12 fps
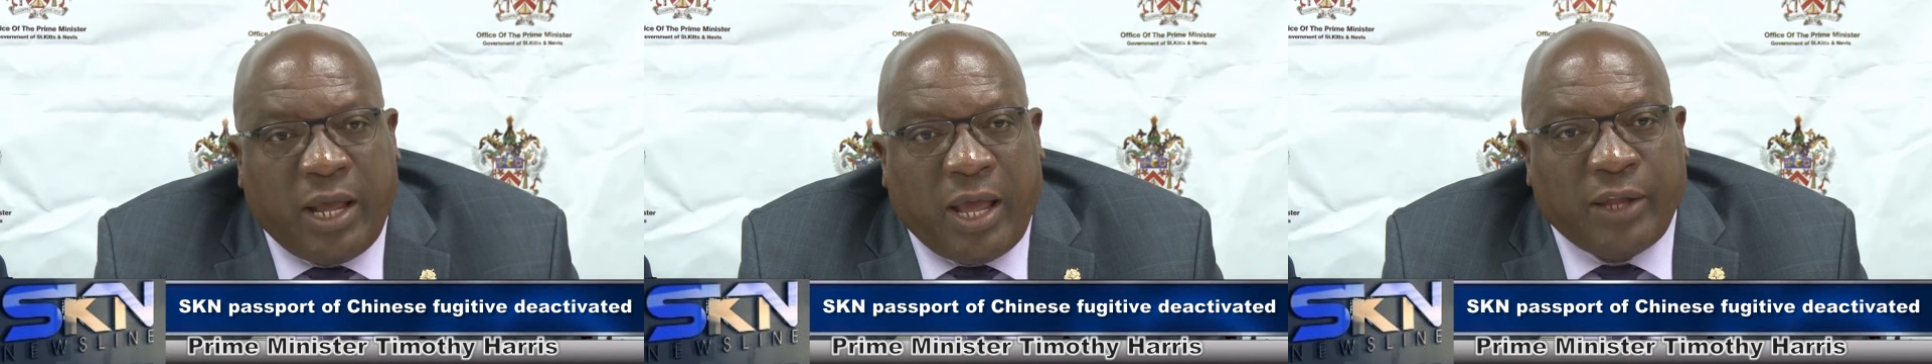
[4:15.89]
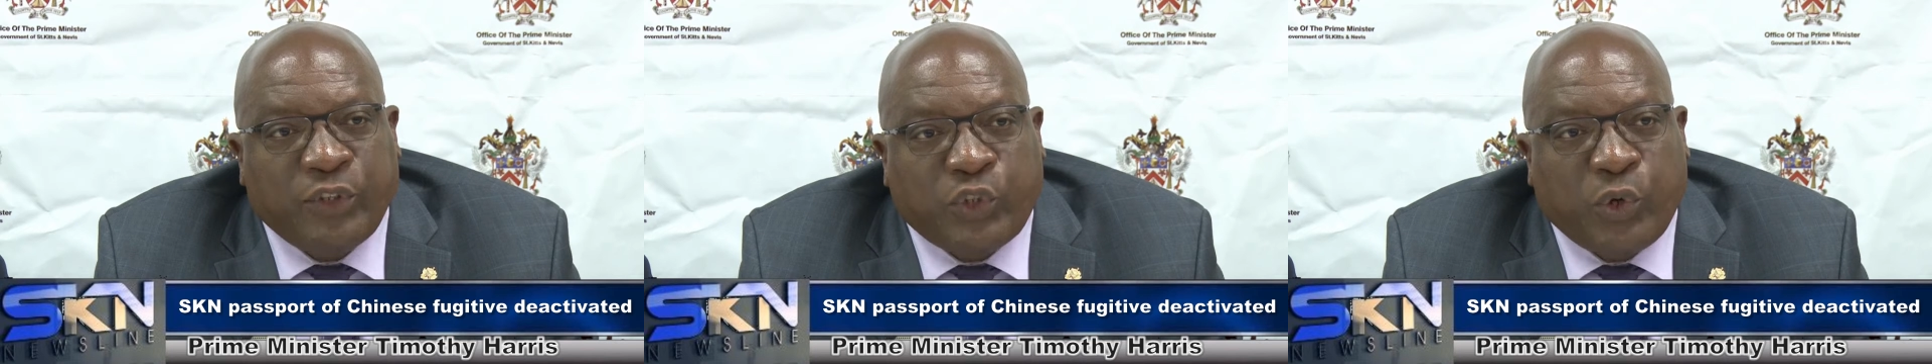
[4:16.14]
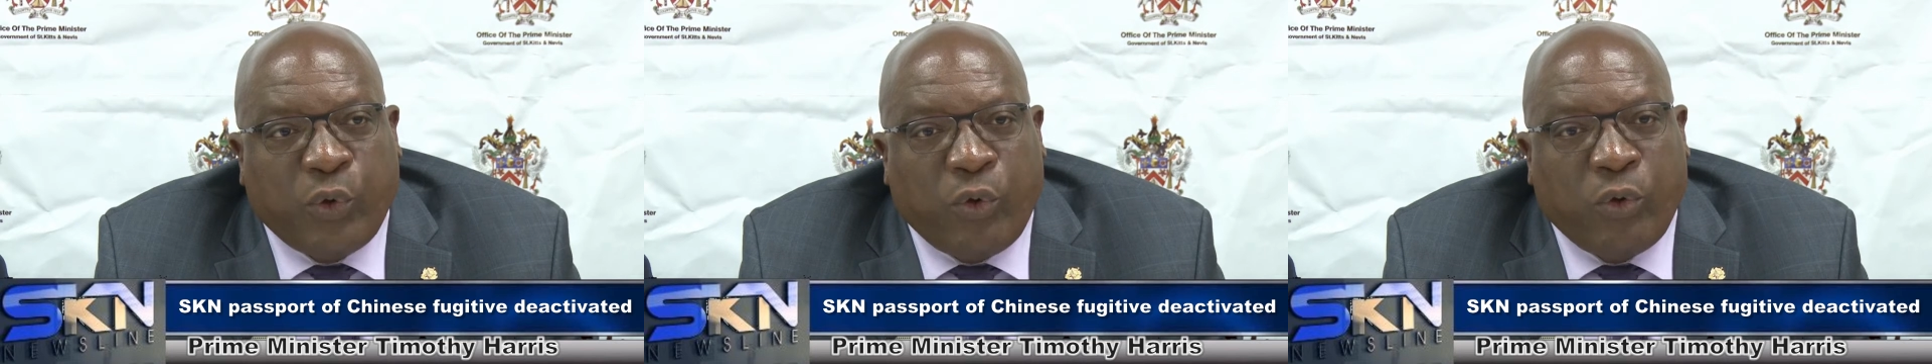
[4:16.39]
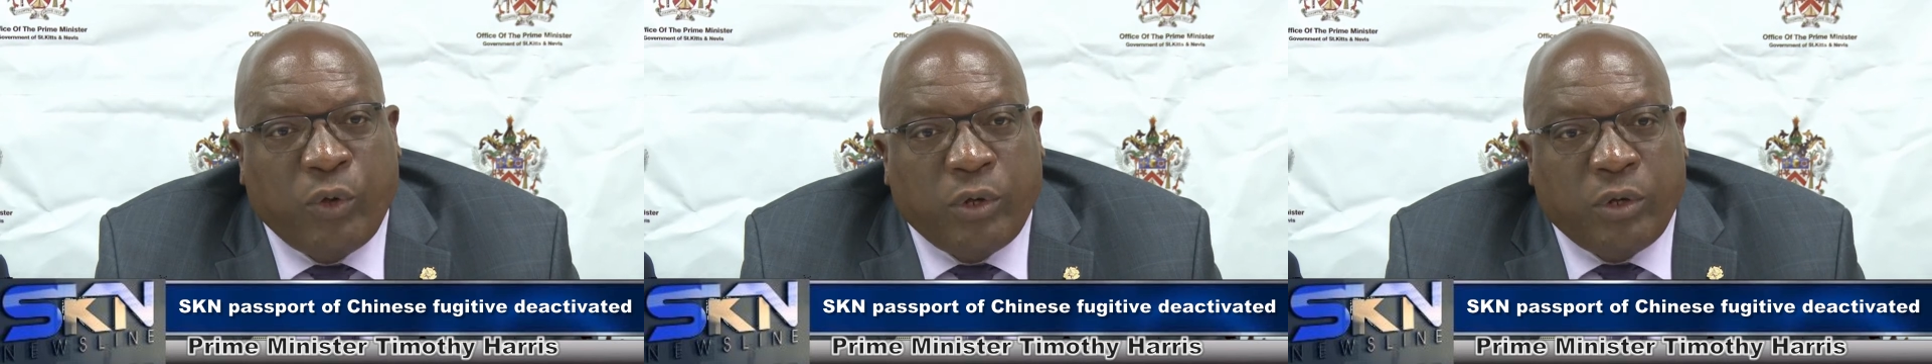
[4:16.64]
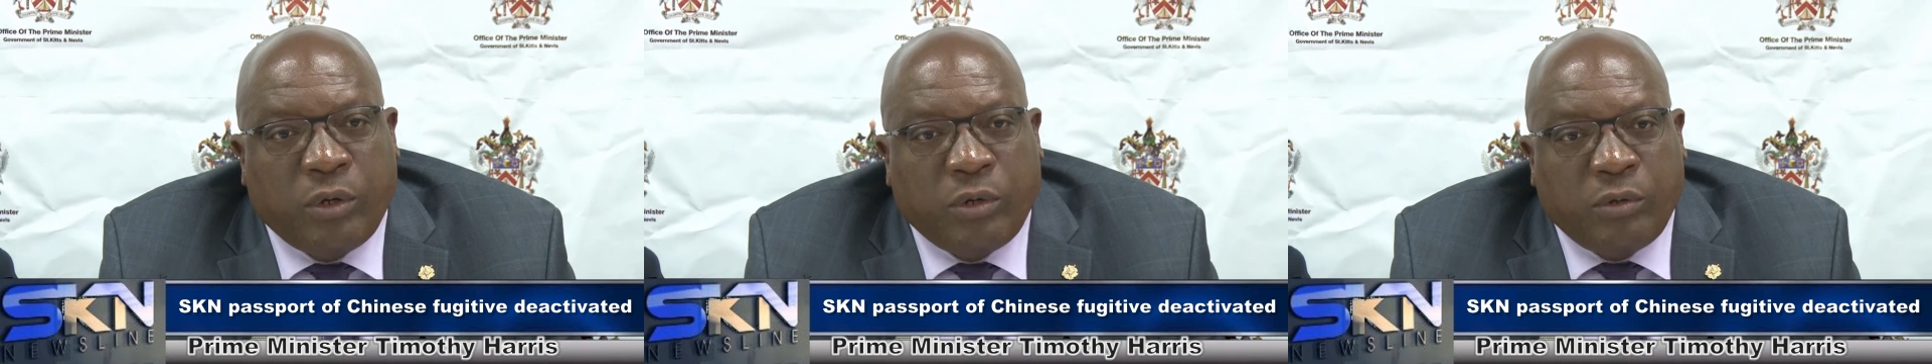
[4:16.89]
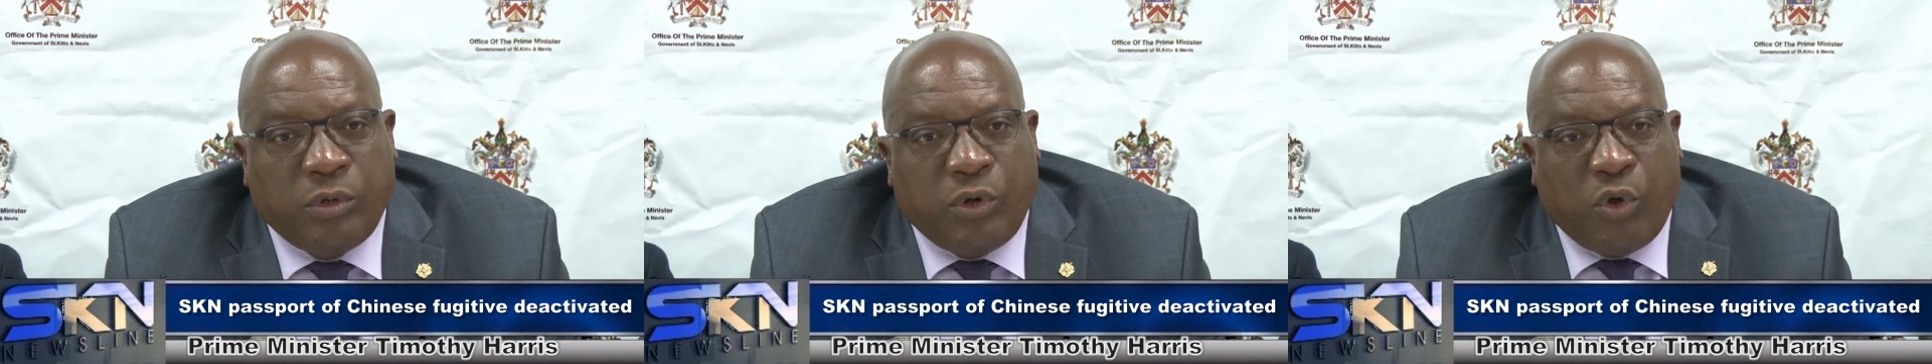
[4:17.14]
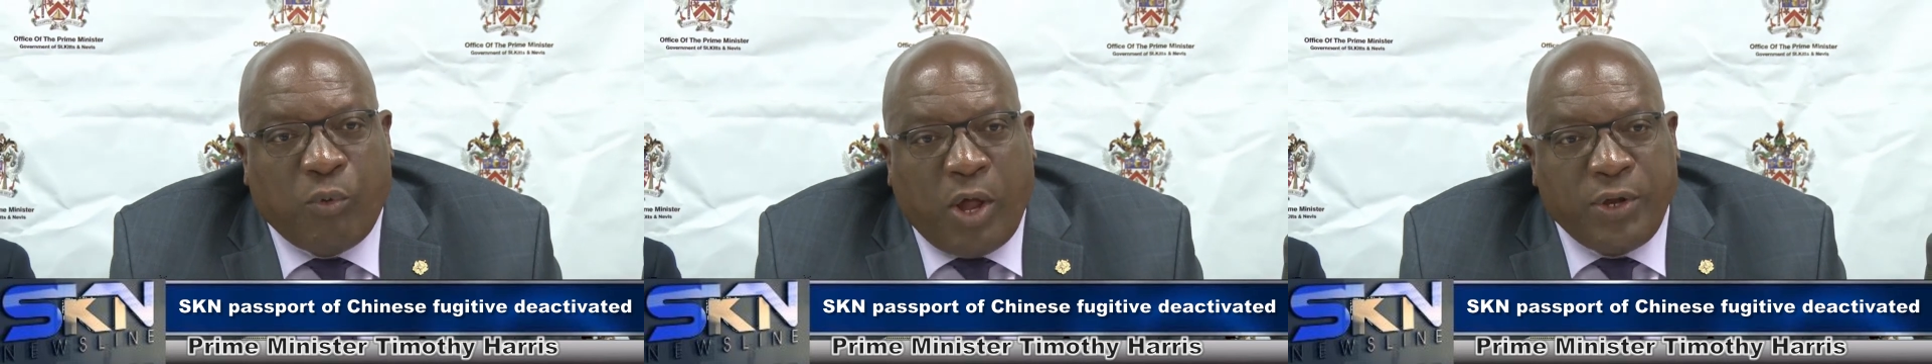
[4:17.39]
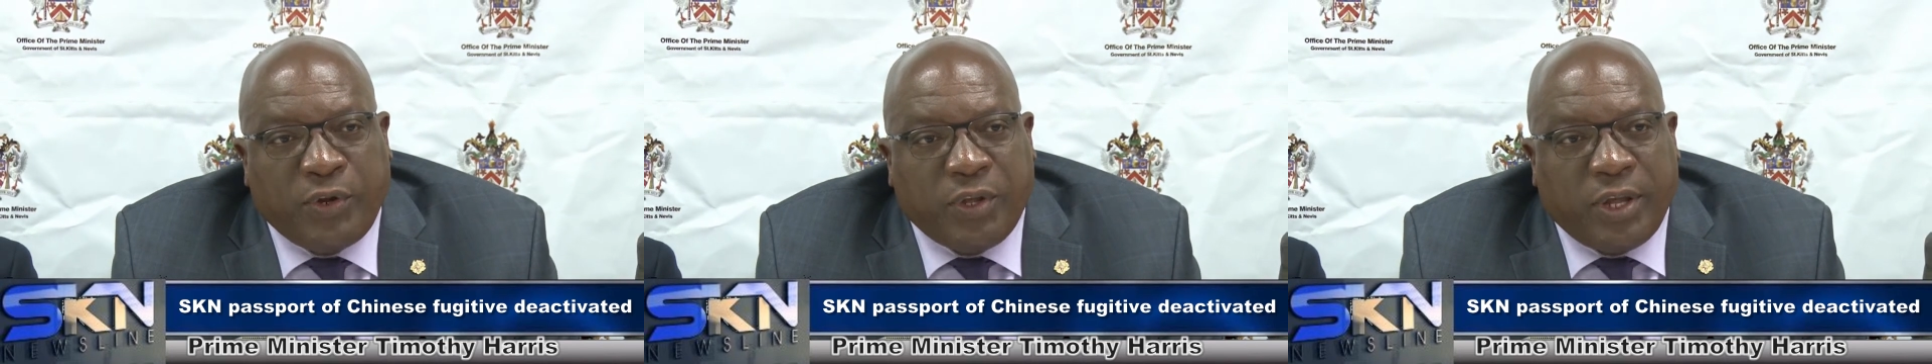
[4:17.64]
And so, we don't
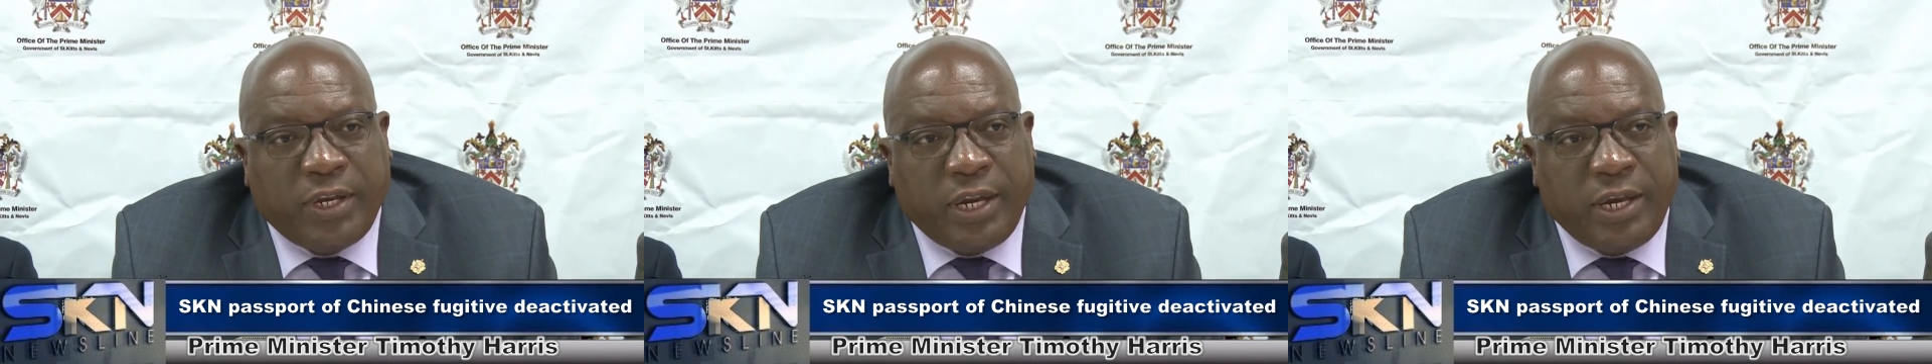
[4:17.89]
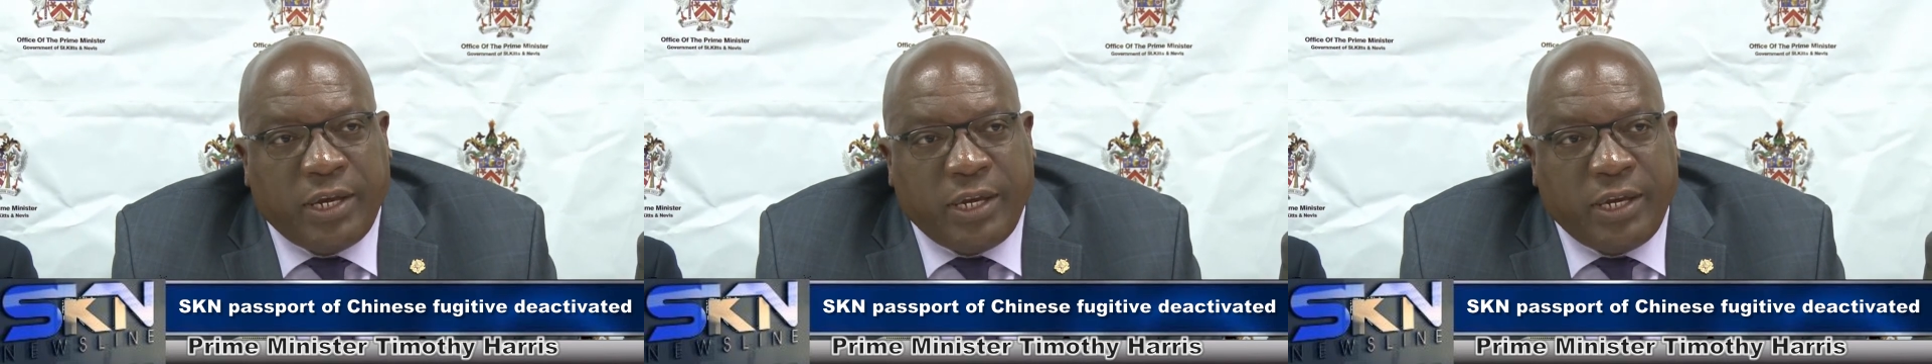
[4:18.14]
want to get into